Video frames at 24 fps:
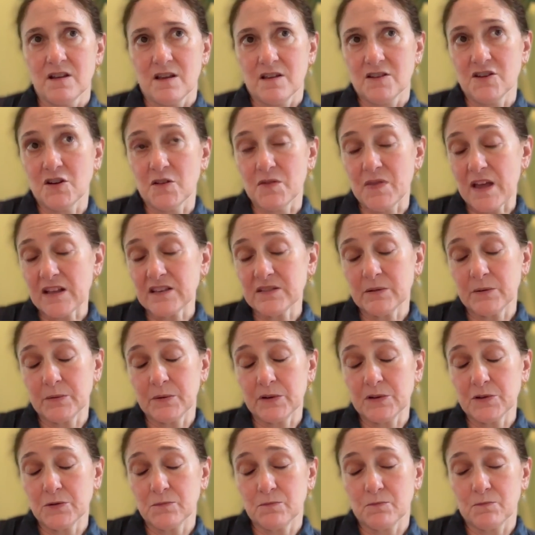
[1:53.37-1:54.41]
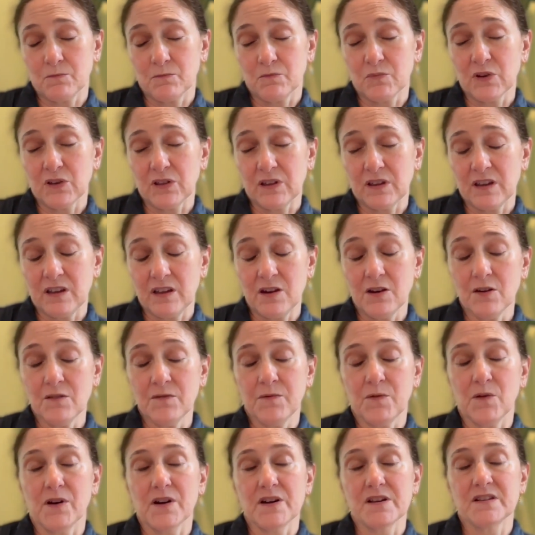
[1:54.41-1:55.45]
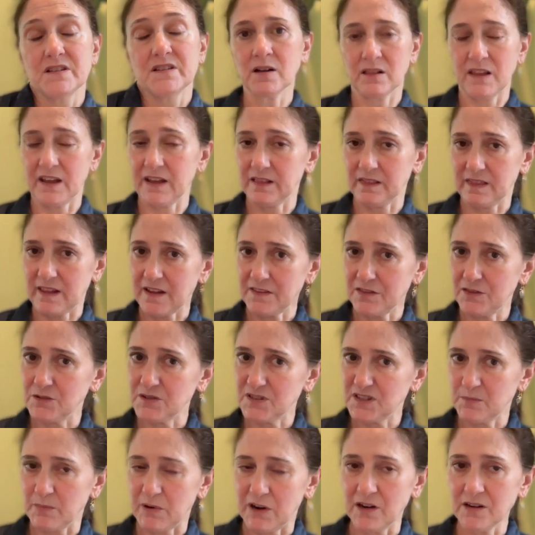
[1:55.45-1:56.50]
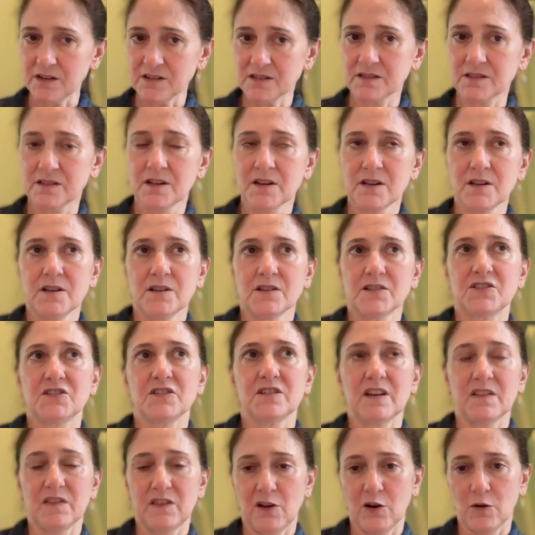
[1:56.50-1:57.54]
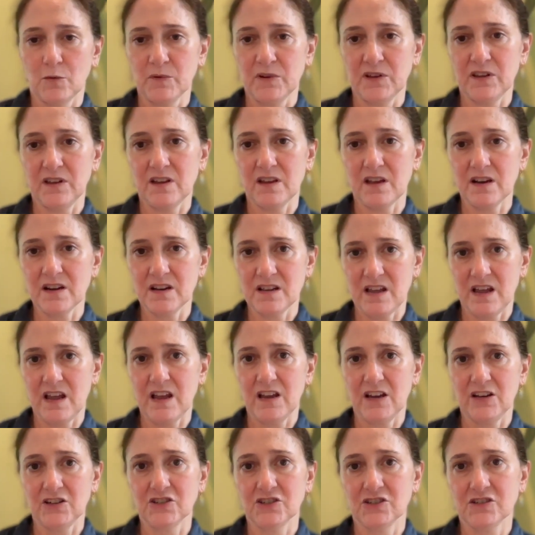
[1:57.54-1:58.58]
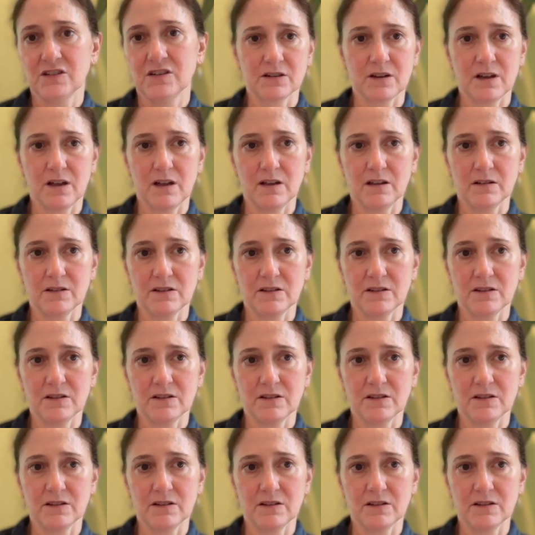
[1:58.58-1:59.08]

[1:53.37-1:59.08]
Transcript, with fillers: You know, that's what we're really here for is to like light those sparks so that they're really engaged uh,